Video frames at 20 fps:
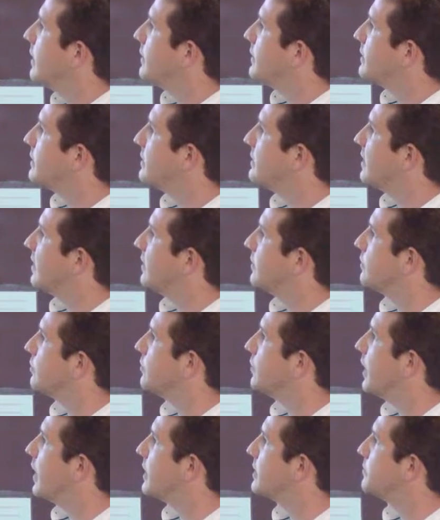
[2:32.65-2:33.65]
This is uh,
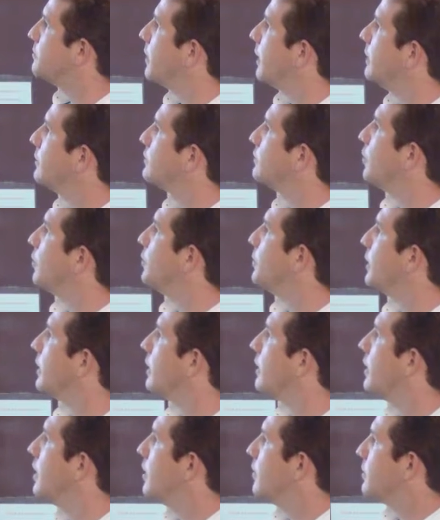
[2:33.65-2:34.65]
today's main
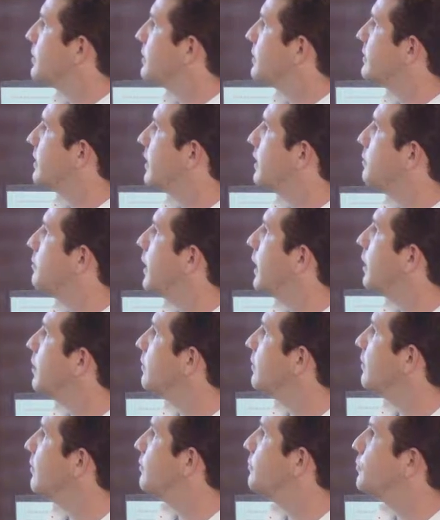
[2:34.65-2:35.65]
topic, which is the
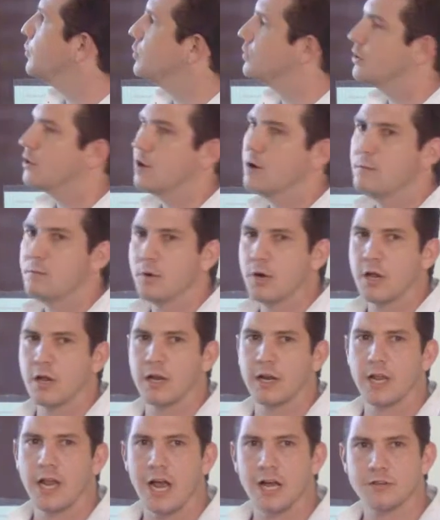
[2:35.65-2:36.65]
development of multi-component
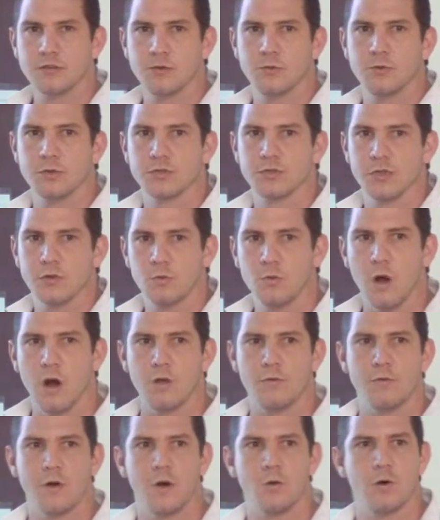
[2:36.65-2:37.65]
reaction was one
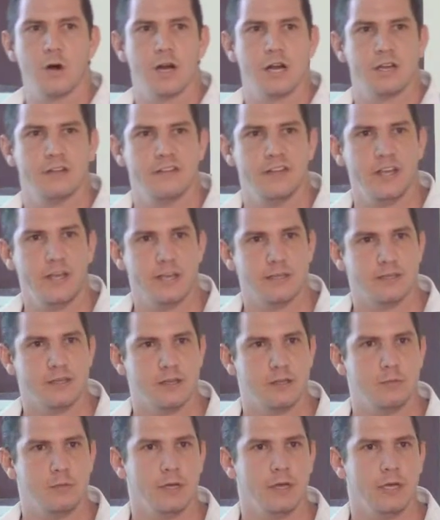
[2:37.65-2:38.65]
of our ideas at the
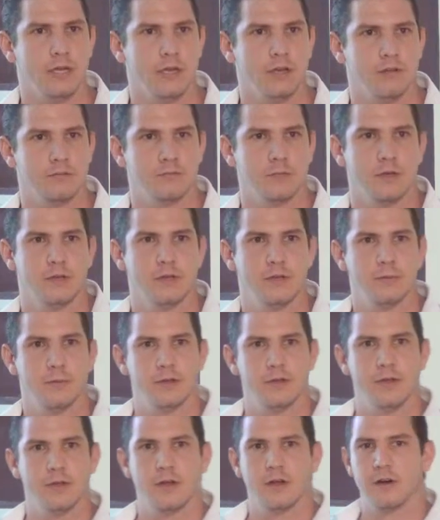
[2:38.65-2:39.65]
beginning of my
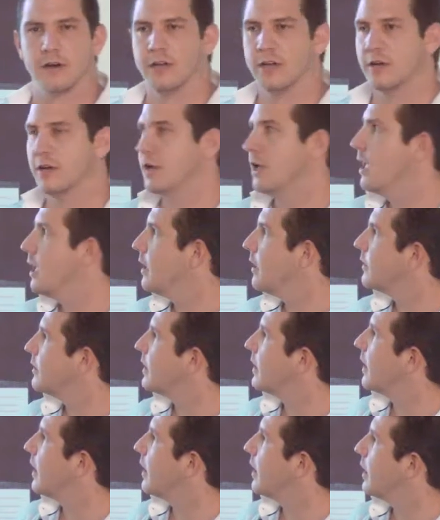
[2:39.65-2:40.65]
independent career,
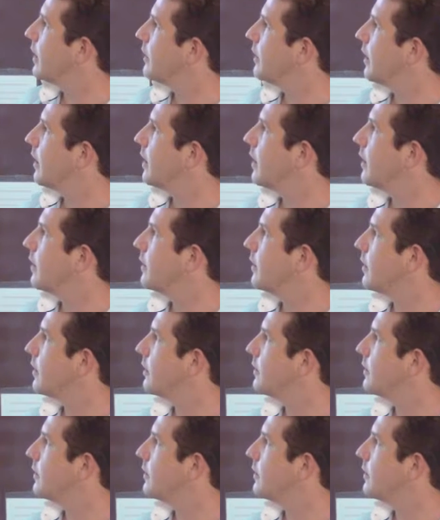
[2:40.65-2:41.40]
the, uh, the